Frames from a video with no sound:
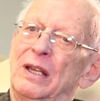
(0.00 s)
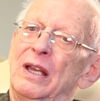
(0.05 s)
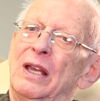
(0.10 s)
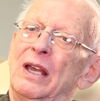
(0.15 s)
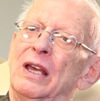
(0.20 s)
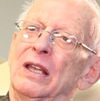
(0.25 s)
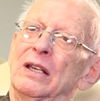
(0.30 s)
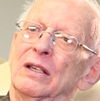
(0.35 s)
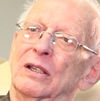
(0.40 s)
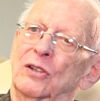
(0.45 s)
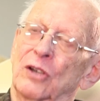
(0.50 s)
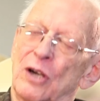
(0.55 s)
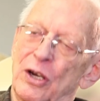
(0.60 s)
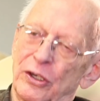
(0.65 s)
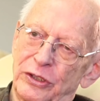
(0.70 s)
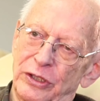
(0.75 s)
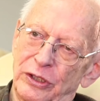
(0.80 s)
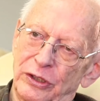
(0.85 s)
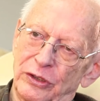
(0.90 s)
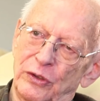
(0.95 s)
and
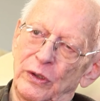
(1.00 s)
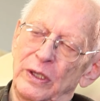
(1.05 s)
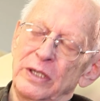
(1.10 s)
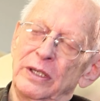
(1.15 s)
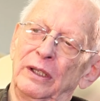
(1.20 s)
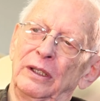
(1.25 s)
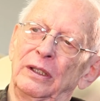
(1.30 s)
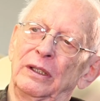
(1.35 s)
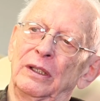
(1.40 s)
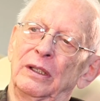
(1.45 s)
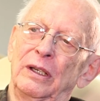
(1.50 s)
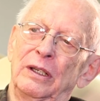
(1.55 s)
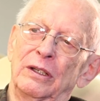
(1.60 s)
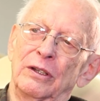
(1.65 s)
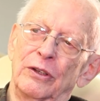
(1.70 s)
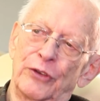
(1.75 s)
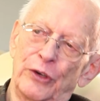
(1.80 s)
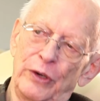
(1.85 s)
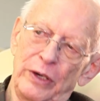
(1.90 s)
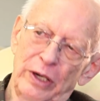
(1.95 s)
across the street,
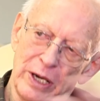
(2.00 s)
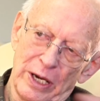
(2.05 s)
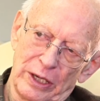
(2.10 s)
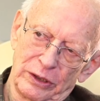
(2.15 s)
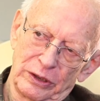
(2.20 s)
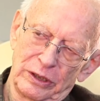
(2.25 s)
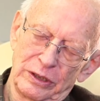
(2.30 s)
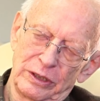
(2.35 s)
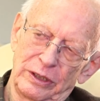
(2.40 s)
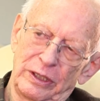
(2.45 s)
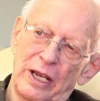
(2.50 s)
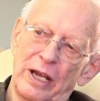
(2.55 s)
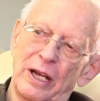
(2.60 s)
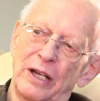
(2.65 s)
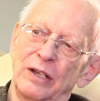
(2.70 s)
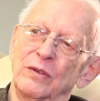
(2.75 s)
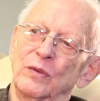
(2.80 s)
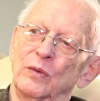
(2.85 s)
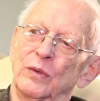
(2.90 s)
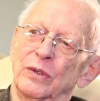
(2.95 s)
three houses
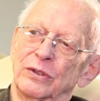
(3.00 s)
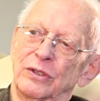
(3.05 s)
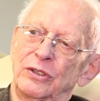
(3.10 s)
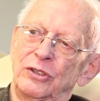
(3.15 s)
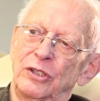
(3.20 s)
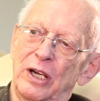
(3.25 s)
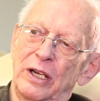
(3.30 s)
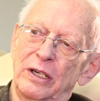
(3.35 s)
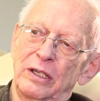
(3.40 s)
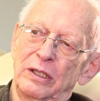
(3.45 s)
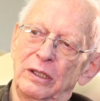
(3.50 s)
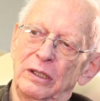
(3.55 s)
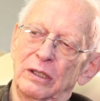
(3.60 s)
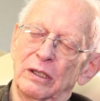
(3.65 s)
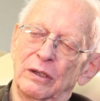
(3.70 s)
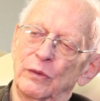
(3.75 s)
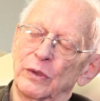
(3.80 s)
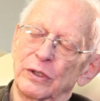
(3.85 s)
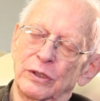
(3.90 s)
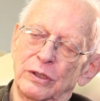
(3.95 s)
down, was Johnny
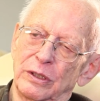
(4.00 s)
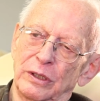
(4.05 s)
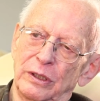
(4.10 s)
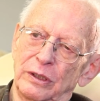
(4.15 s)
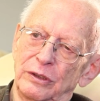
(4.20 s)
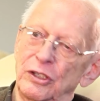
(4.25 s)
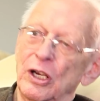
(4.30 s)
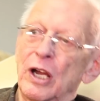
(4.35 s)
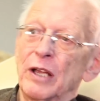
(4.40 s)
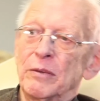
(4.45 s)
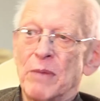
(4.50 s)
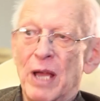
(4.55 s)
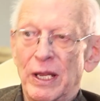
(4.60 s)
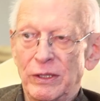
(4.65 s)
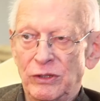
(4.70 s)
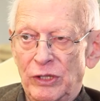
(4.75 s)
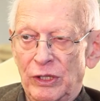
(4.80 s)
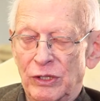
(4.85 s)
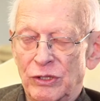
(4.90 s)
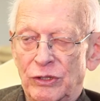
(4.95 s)
uh, was uh, John
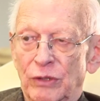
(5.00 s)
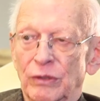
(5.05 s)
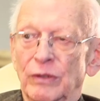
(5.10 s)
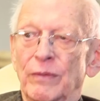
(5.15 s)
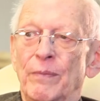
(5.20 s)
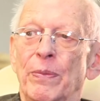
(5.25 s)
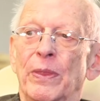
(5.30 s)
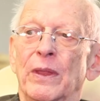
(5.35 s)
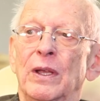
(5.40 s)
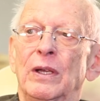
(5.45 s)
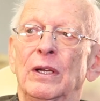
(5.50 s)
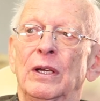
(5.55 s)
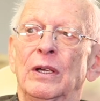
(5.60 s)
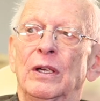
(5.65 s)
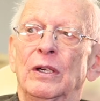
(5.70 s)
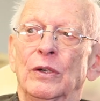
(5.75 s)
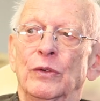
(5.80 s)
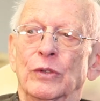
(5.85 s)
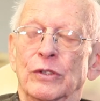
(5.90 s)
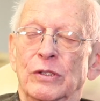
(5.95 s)
Manchester,
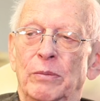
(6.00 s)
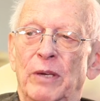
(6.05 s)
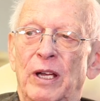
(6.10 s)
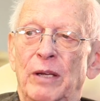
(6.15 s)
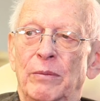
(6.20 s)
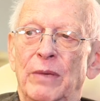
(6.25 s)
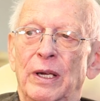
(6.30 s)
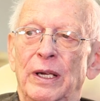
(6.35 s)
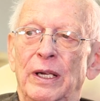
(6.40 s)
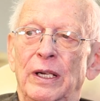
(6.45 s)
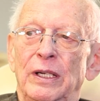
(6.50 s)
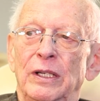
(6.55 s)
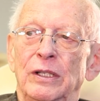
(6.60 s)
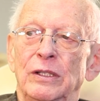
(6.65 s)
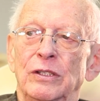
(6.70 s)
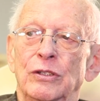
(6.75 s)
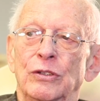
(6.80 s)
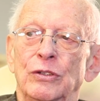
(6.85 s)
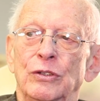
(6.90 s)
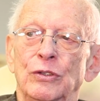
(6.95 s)
who was about my
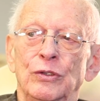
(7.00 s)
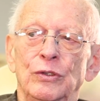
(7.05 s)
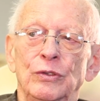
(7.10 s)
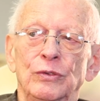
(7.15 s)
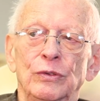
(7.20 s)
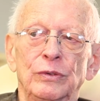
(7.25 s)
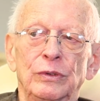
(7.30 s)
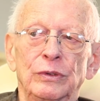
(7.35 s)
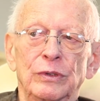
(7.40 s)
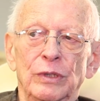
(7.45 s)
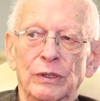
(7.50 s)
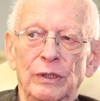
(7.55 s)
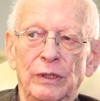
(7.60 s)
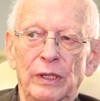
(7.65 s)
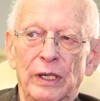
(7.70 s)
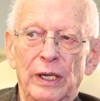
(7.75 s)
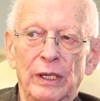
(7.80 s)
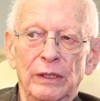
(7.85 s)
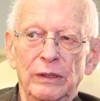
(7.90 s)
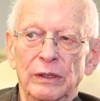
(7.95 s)
age, who turned
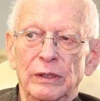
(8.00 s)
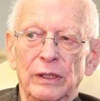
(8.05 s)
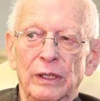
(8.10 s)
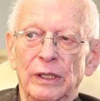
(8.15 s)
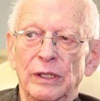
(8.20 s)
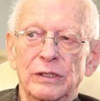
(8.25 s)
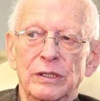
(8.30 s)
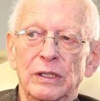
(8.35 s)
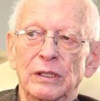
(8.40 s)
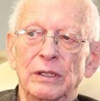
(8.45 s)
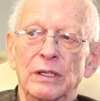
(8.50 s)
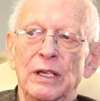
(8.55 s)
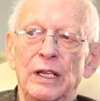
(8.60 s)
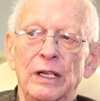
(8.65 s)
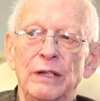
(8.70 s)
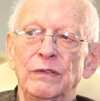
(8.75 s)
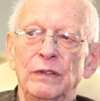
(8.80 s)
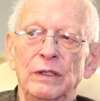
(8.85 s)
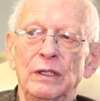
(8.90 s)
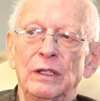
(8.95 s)
out as a
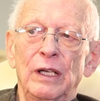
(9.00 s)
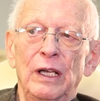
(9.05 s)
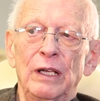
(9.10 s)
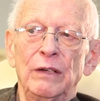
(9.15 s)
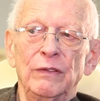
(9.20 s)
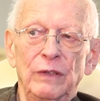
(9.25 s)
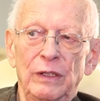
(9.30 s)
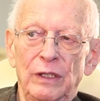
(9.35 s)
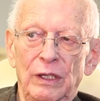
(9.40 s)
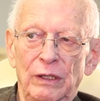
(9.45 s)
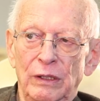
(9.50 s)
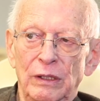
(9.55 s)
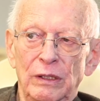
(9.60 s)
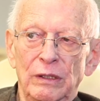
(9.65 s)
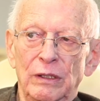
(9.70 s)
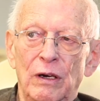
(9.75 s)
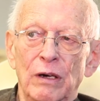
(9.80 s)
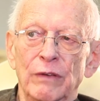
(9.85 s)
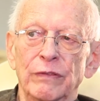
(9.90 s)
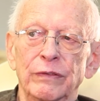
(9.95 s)
Navy aviator
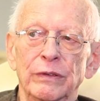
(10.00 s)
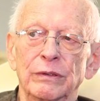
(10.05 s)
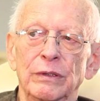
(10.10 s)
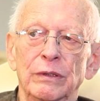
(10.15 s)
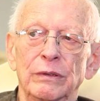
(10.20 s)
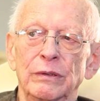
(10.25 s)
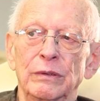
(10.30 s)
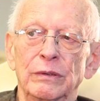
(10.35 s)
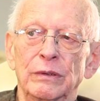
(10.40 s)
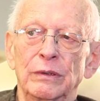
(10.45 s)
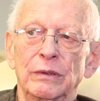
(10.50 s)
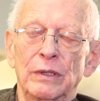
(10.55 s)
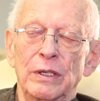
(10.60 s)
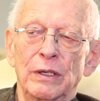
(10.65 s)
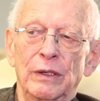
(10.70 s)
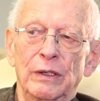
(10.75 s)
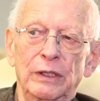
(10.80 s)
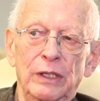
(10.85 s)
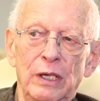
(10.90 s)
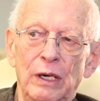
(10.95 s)
off a,
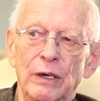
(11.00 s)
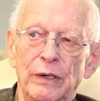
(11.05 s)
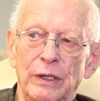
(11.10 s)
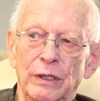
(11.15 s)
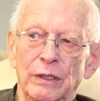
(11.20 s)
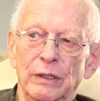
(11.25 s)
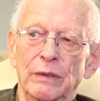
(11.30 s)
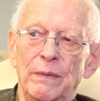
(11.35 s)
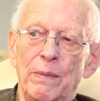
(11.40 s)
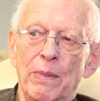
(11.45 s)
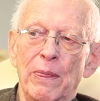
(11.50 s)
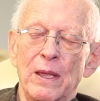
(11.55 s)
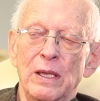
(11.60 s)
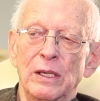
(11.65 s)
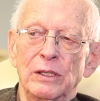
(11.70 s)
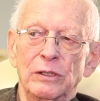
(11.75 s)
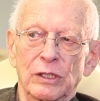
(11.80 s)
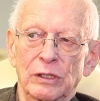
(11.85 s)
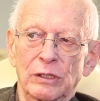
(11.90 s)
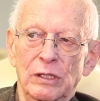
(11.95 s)
a carrier,
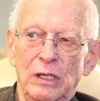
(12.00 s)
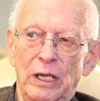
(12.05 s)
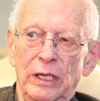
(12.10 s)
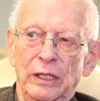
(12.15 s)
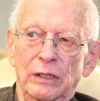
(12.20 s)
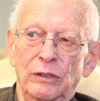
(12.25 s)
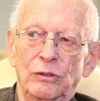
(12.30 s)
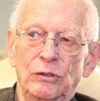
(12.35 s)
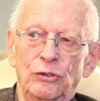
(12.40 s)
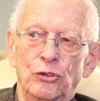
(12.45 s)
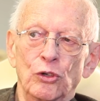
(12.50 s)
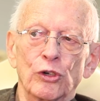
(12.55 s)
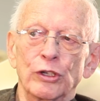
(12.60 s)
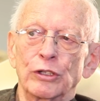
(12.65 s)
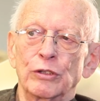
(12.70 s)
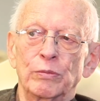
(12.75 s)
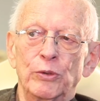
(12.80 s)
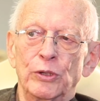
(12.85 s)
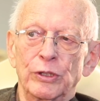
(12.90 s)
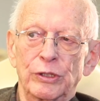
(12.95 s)
just like
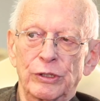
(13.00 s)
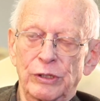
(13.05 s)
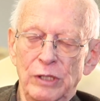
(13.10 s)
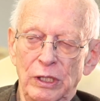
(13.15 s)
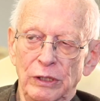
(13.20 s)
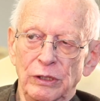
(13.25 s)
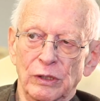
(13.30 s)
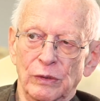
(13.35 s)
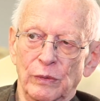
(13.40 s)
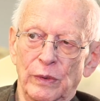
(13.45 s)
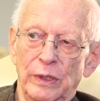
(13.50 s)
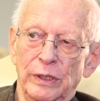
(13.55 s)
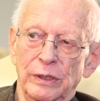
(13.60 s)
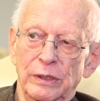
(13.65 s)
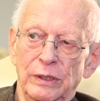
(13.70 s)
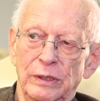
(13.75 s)
George Bush Sr. was.